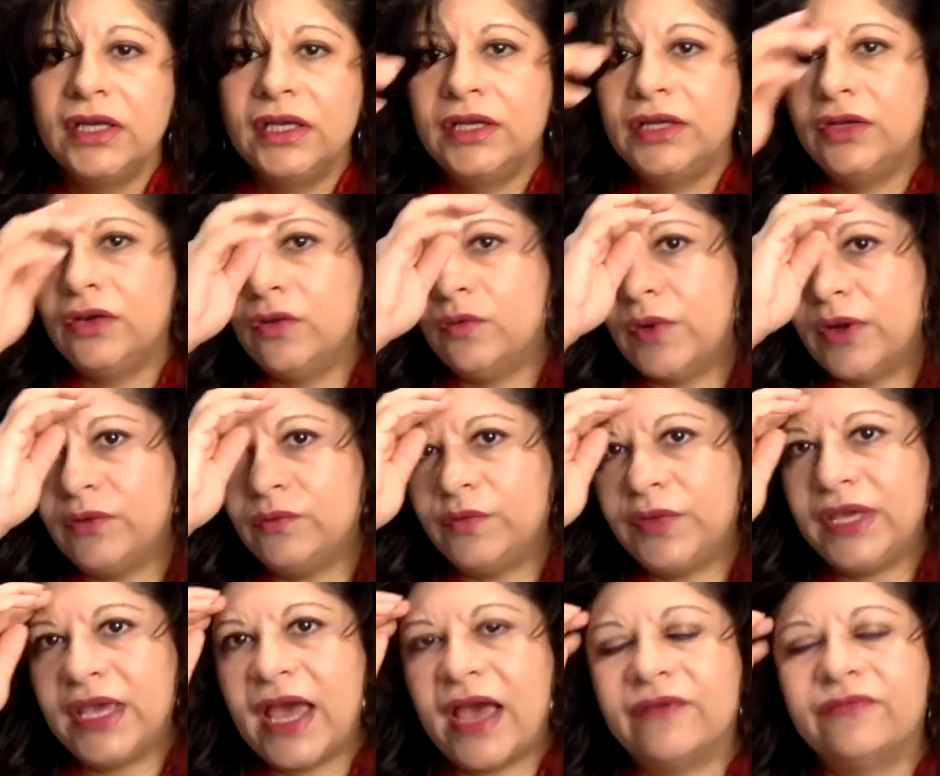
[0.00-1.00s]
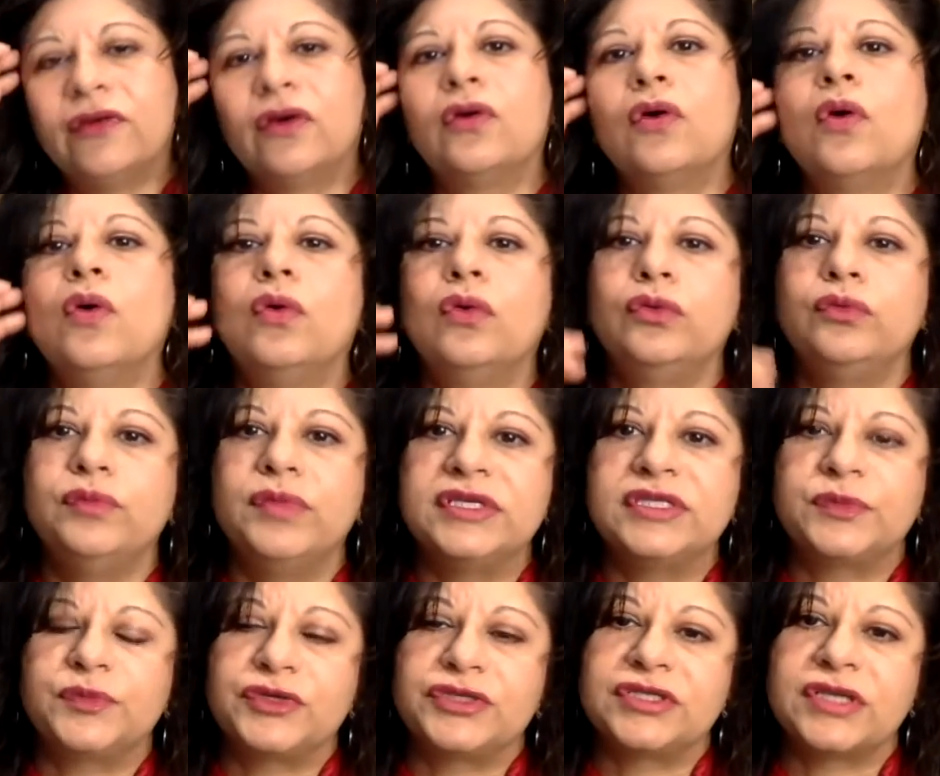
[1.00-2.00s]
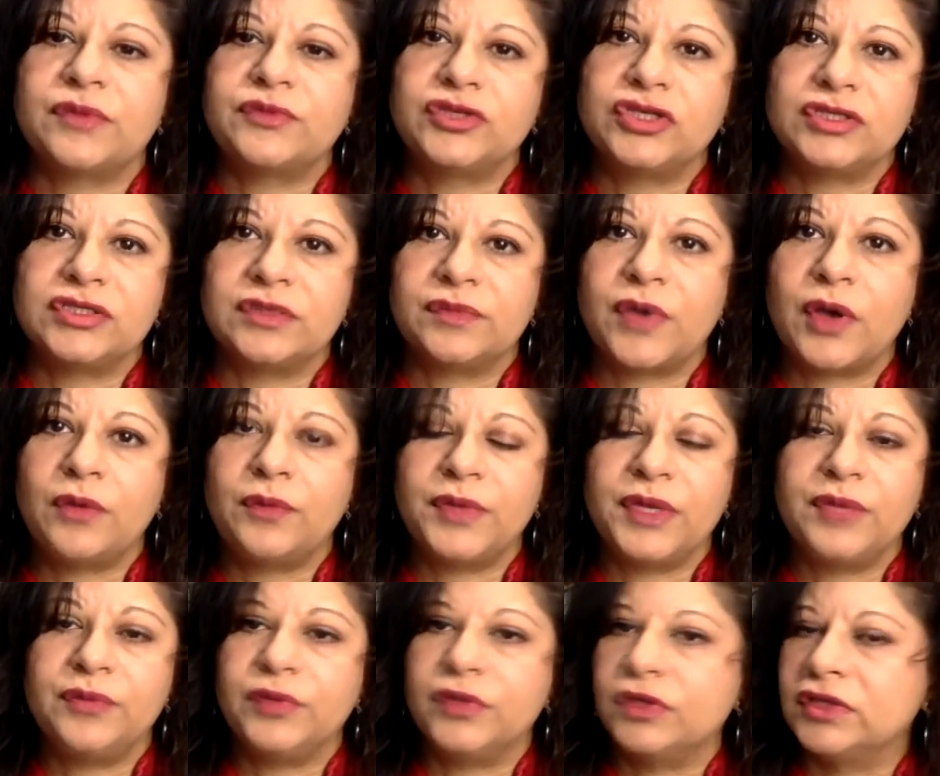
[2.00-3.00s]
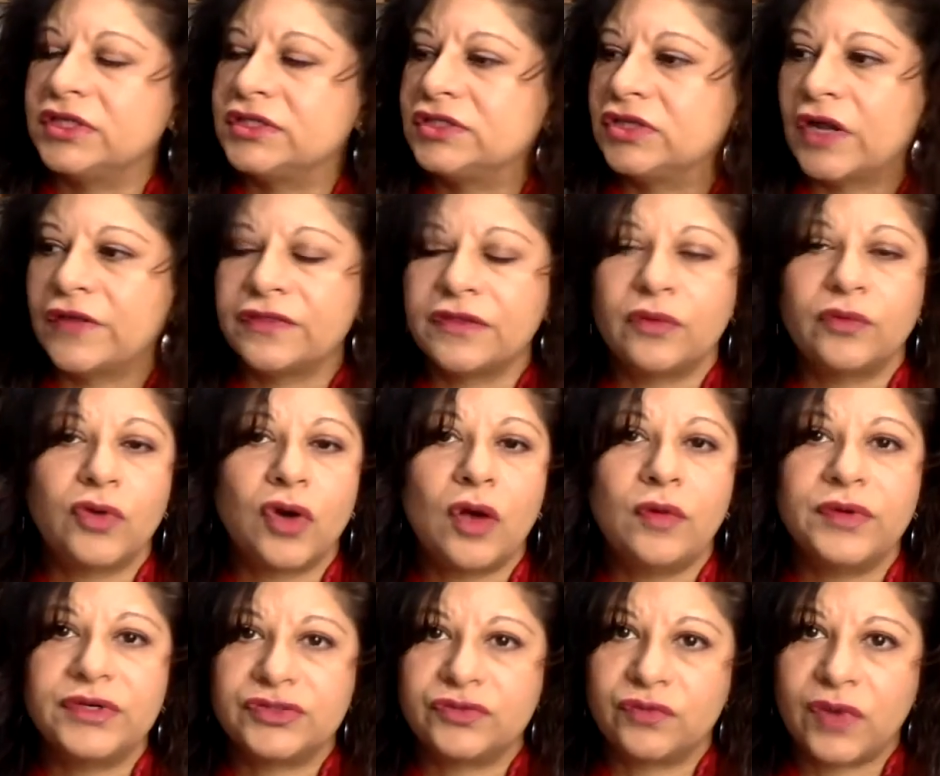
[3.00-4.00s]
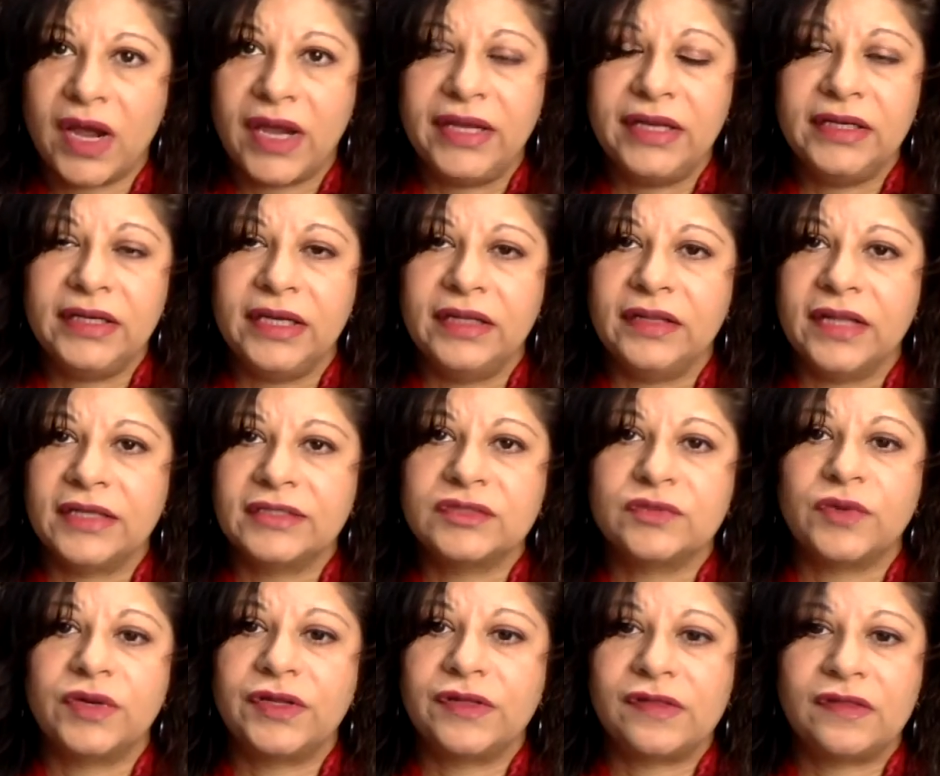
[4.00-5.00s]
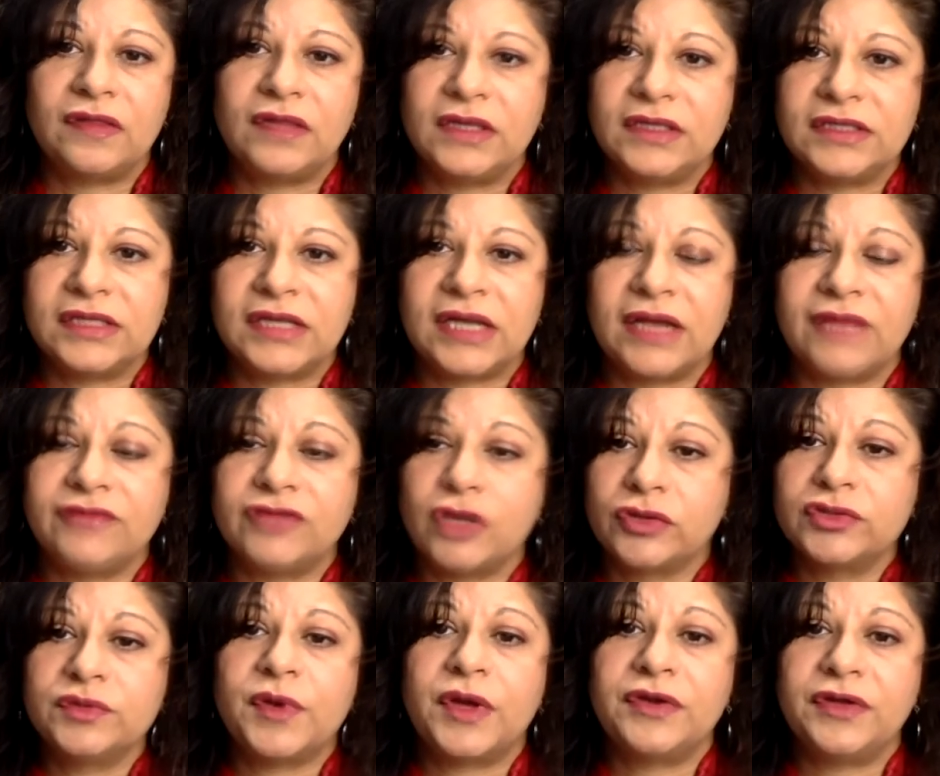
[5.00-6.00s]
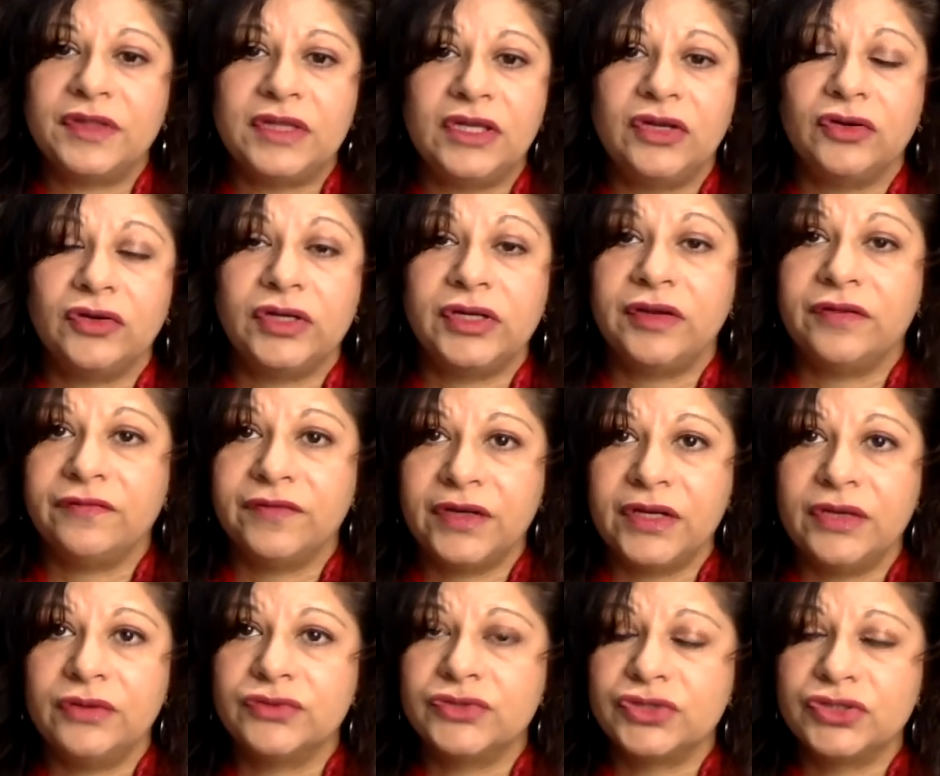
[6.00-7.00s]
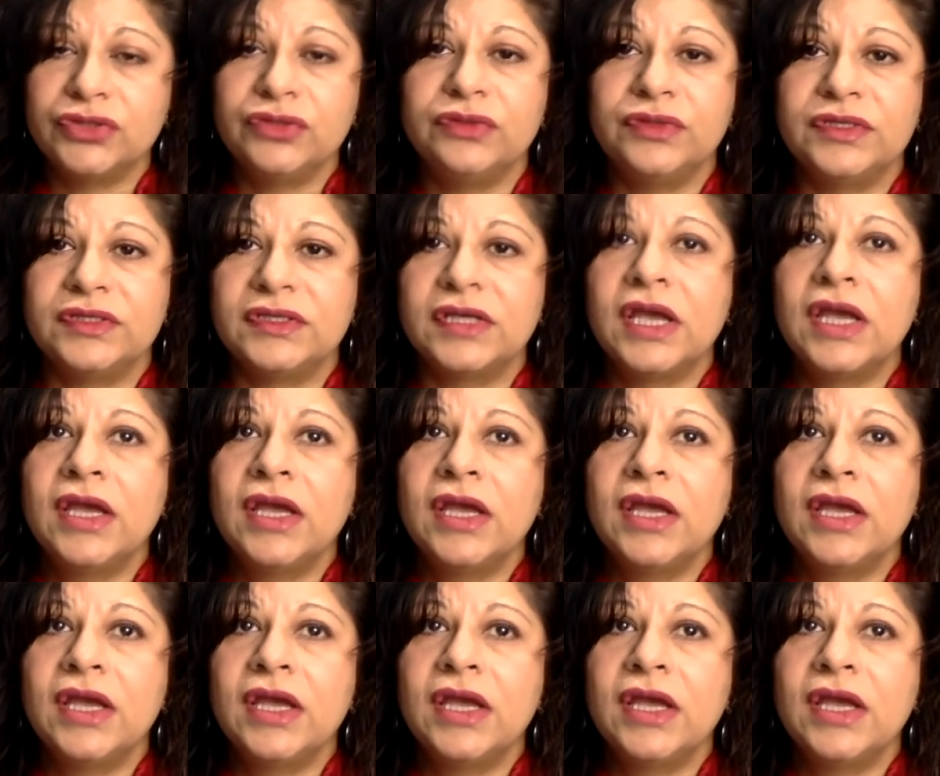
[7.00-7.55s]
When we have our own misperceptions about people, it's not that we're always right. And that's one of the things that I've talked about in the earlier videos too, is,